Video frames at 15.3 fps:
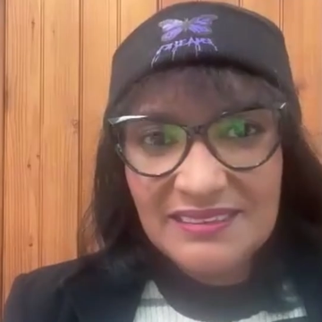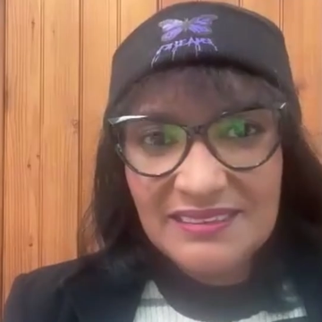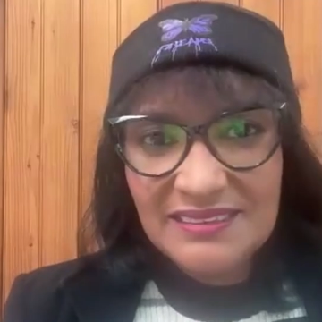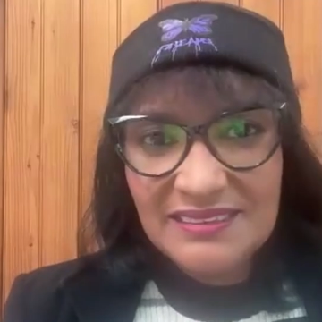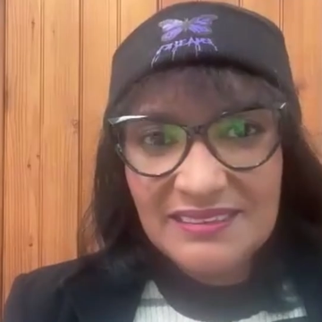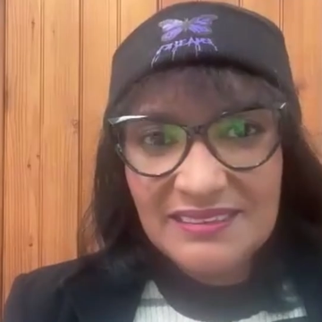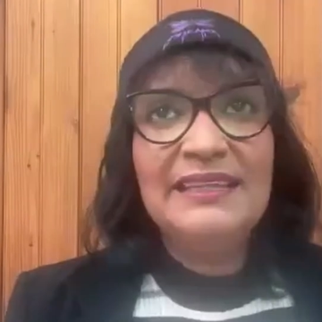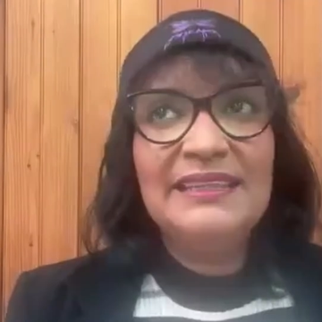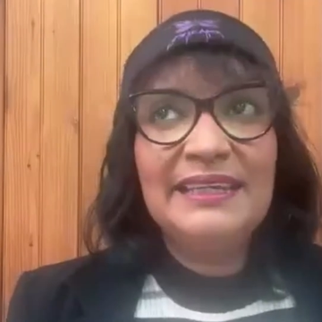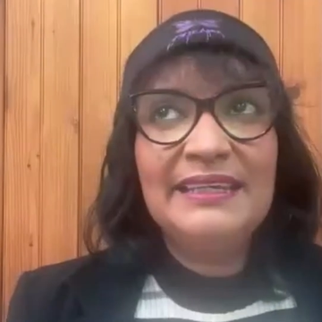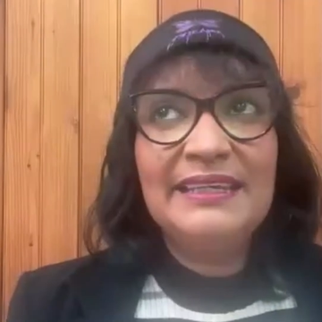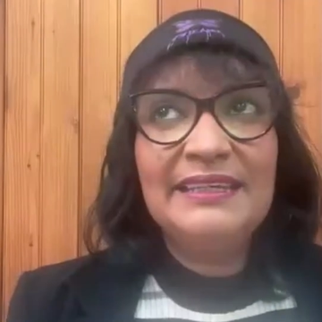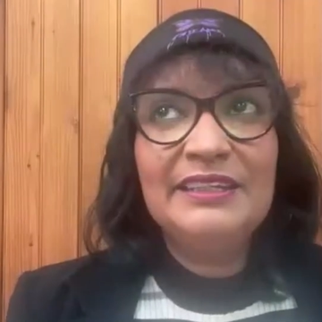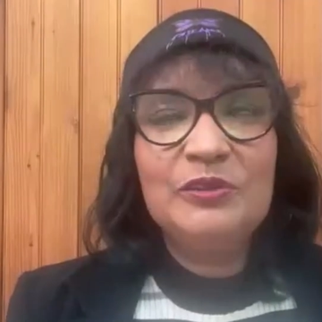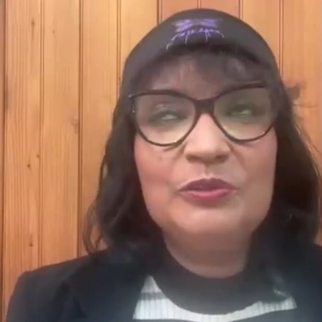I
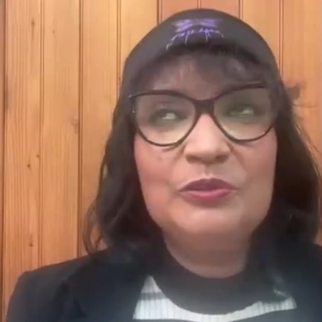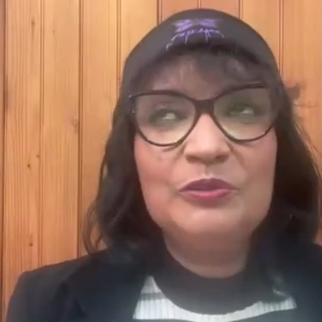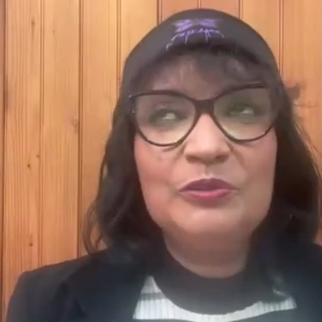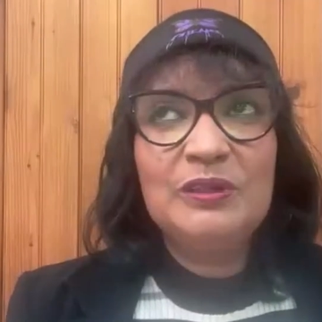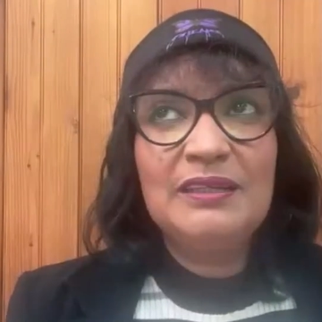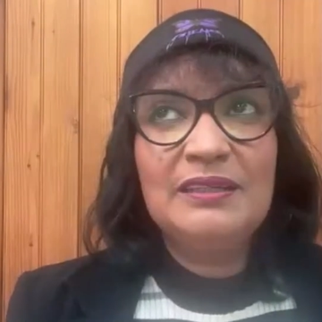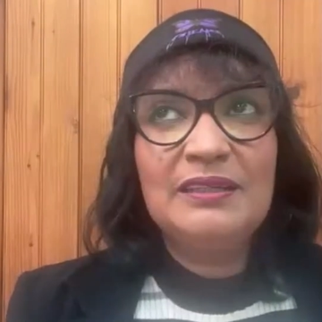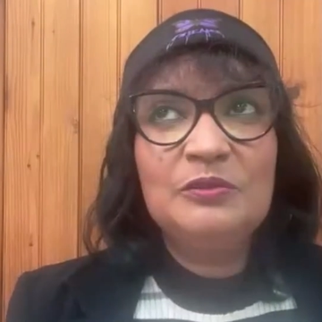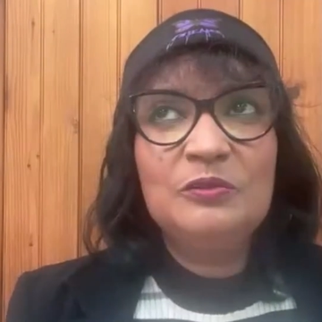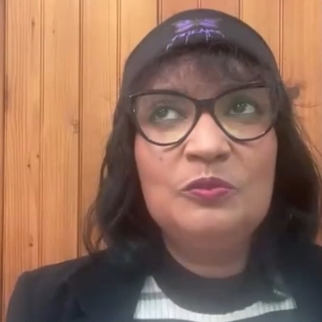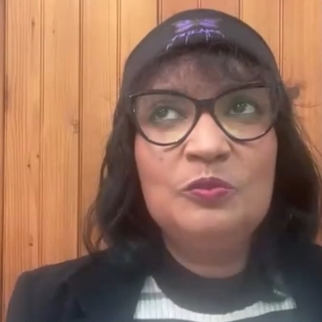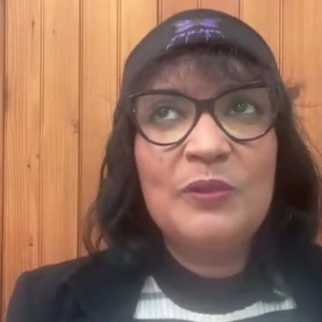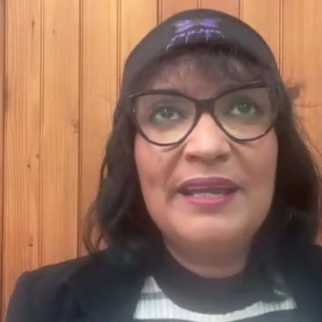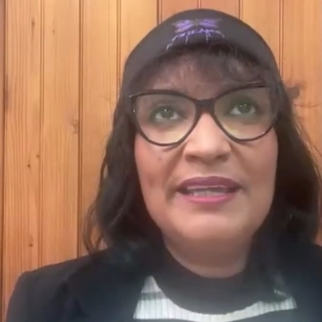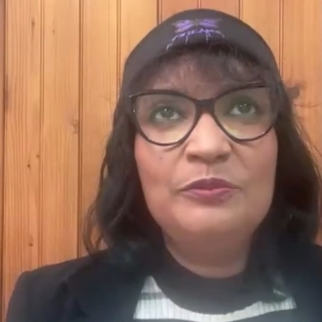think,
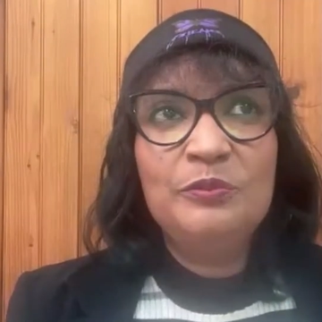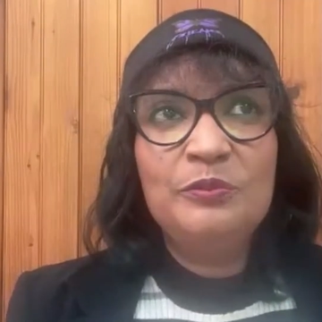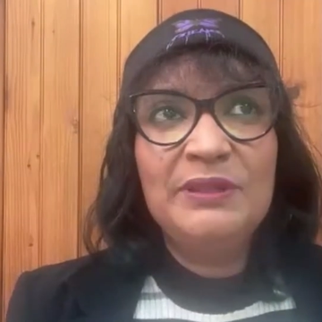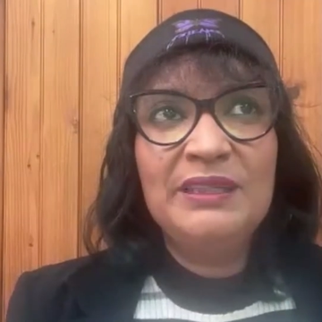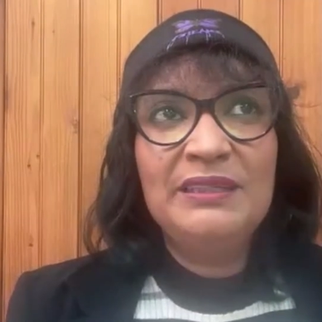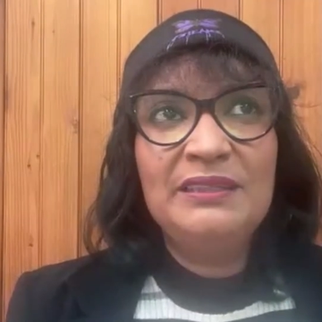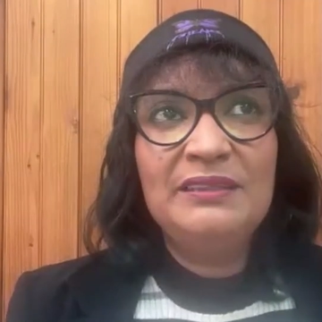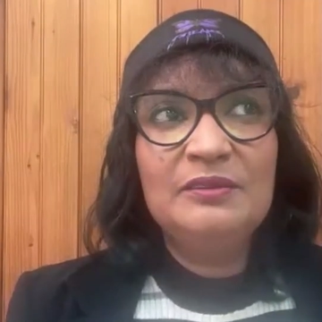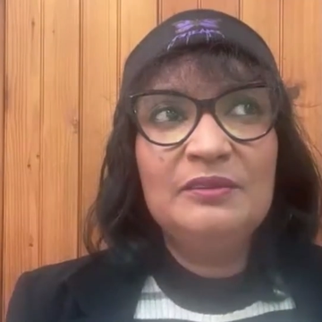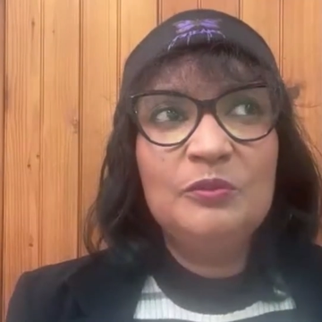when we